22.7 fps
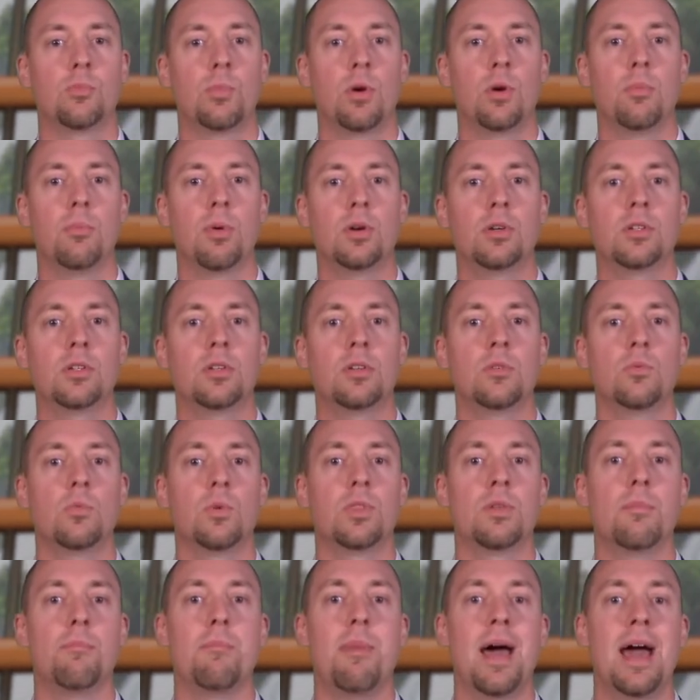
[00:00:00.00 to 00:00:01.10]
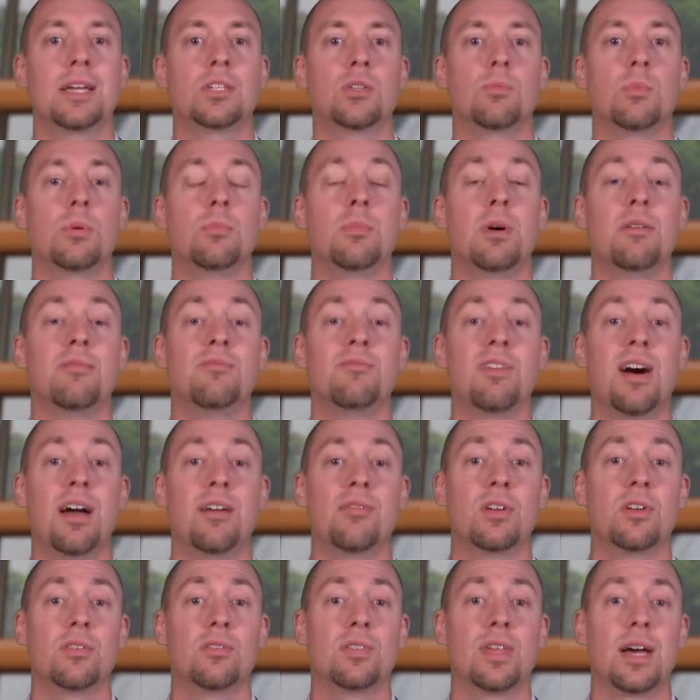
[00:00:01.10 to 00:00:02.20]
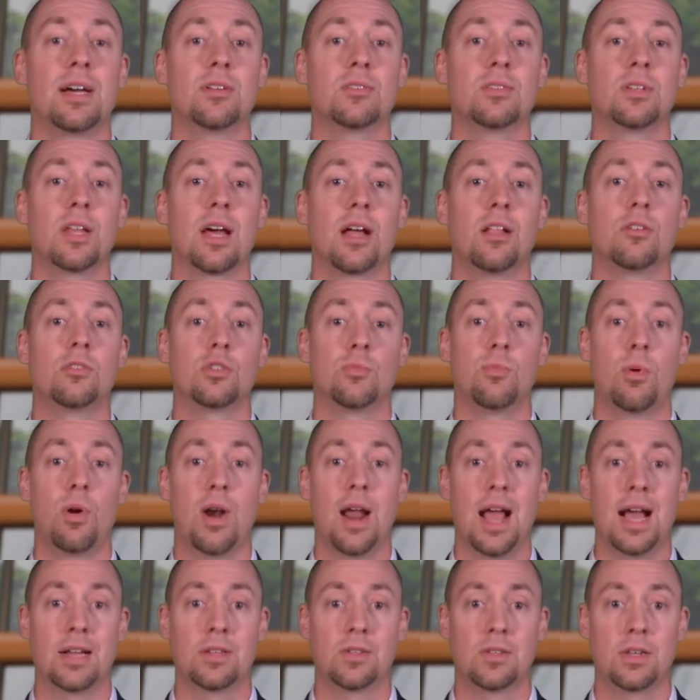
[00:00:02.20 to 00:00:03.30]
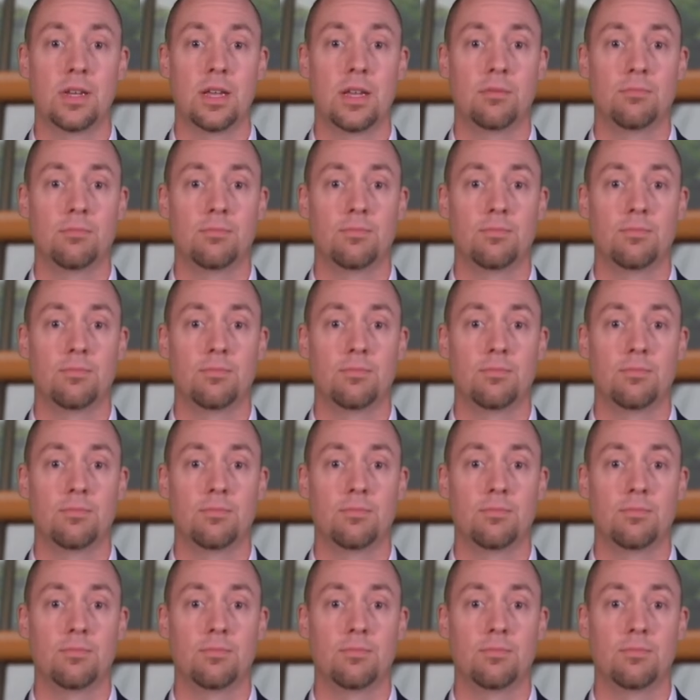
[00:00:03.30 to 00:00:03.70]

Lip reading: per person with a maximum of $500,000 per accident.